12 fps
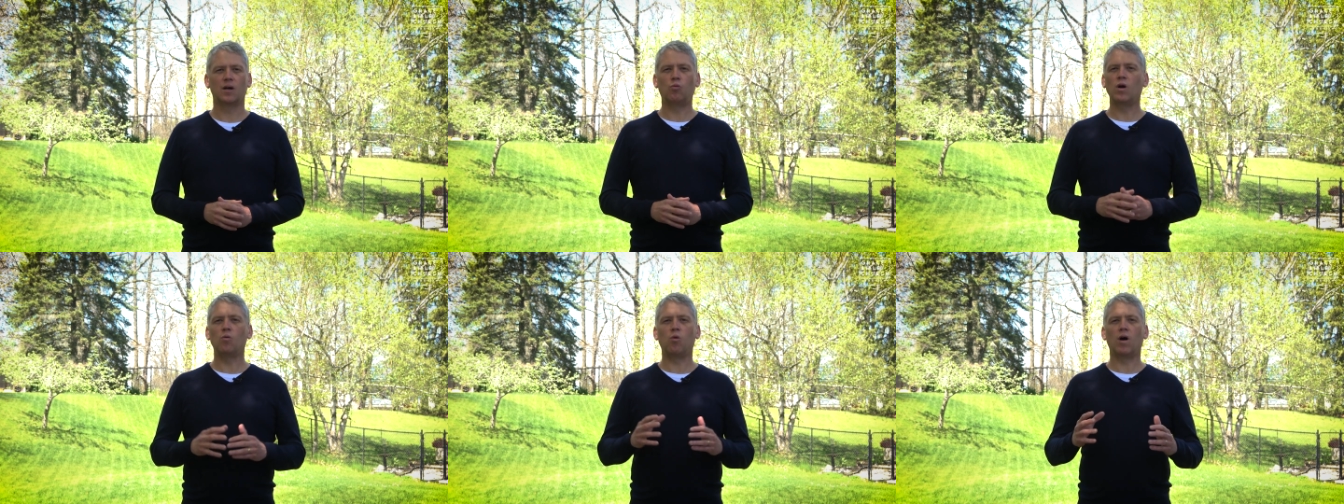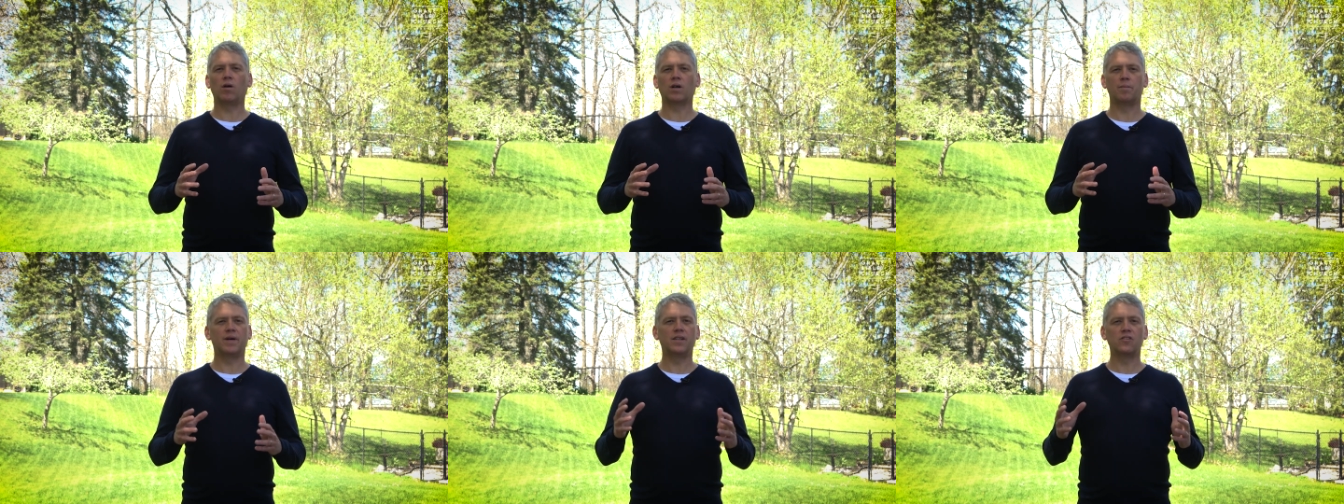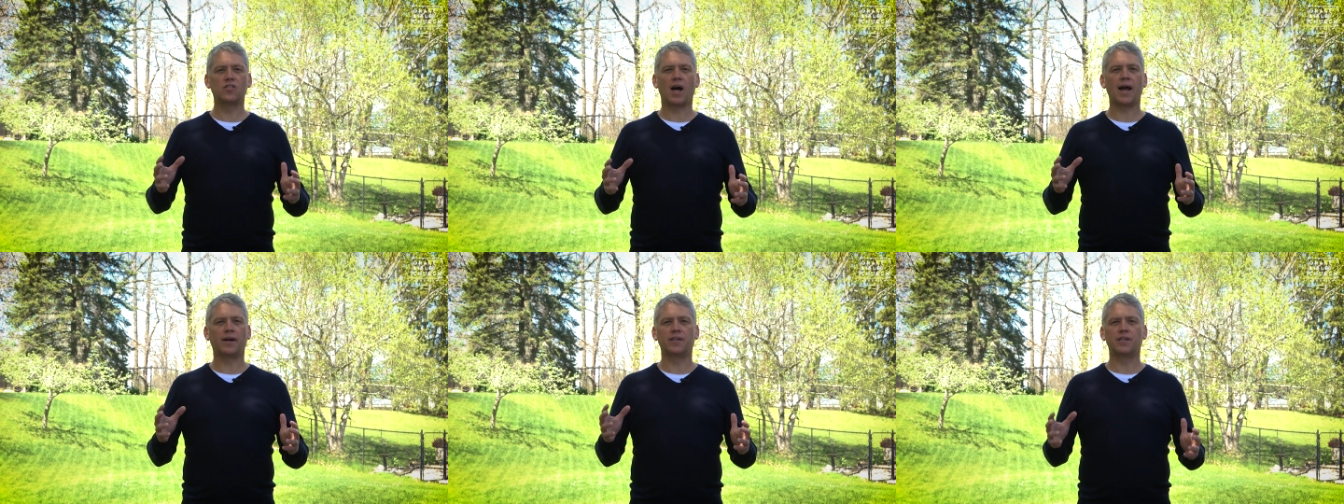We welcome and
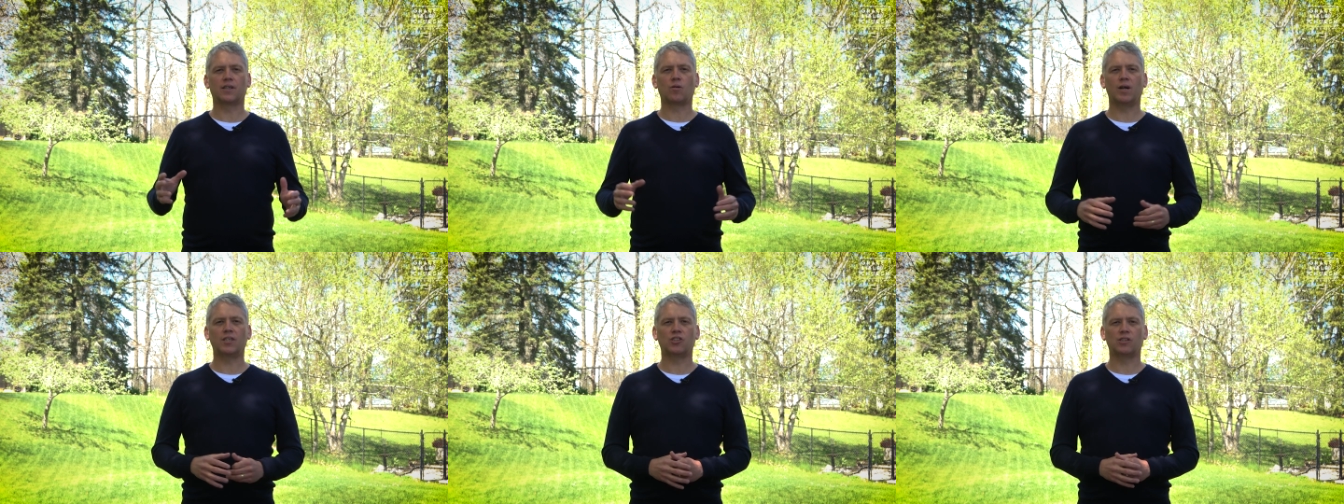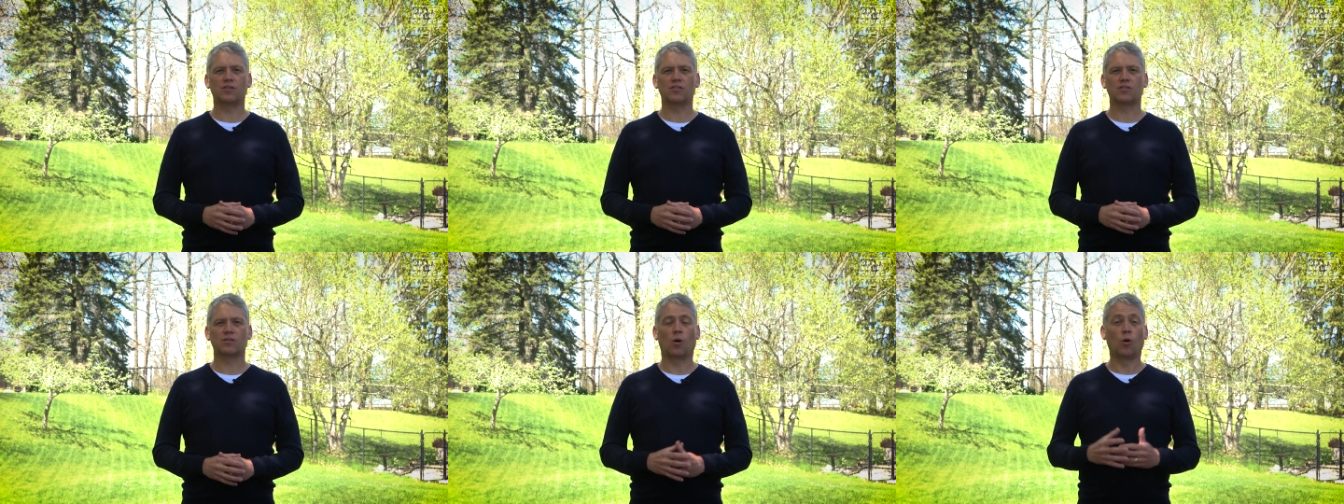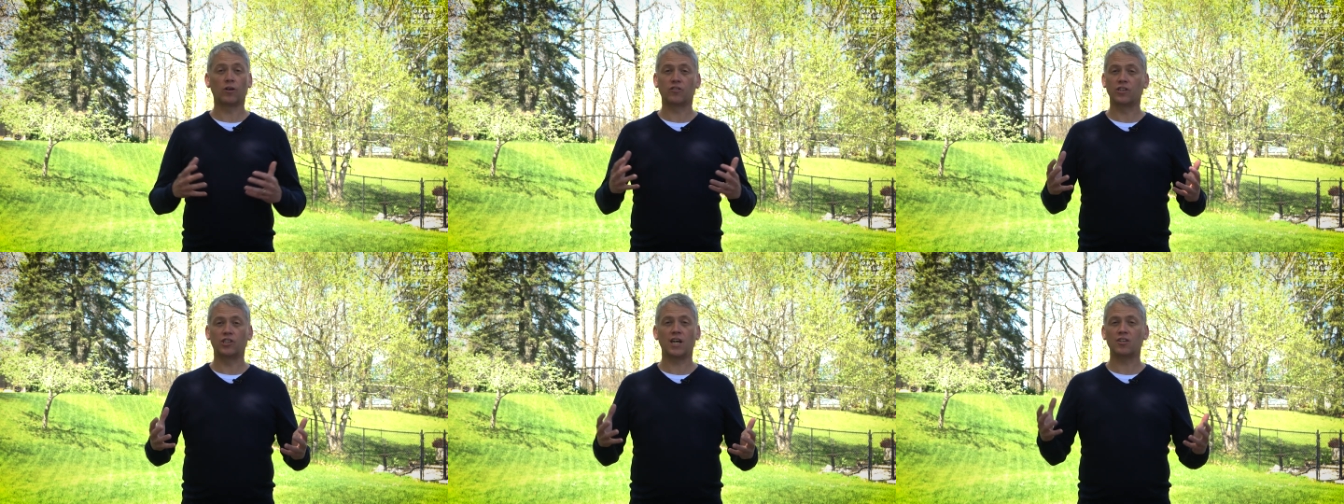desire your questions or
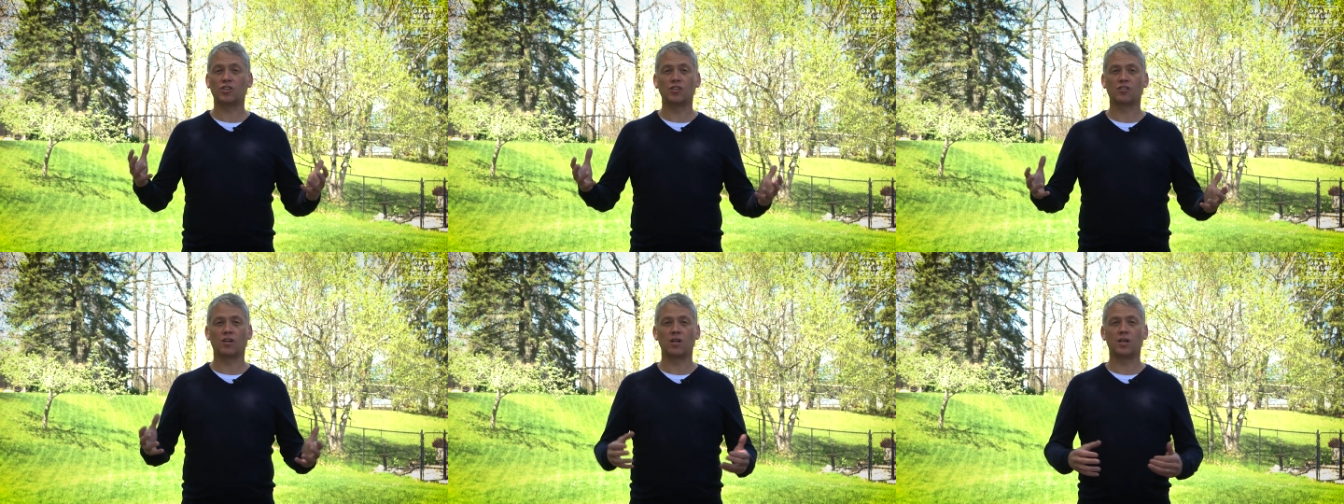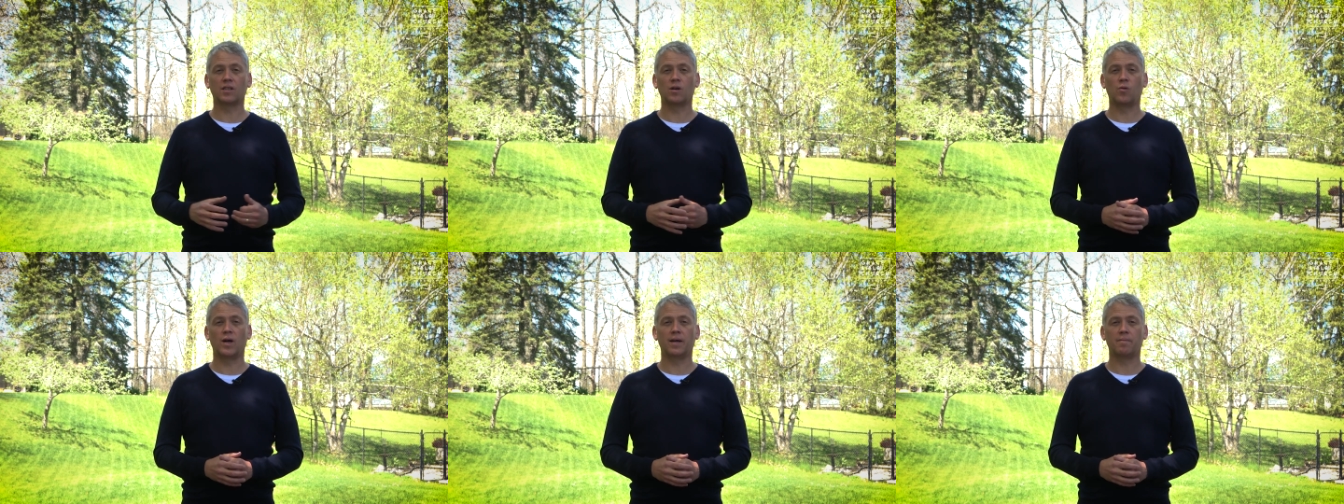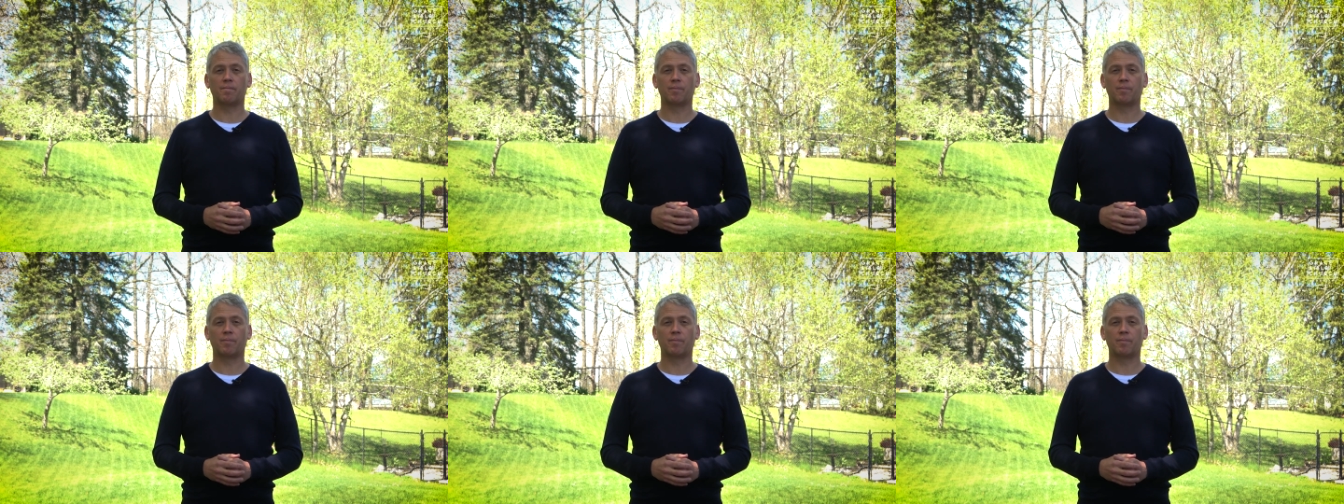suggestions along the way.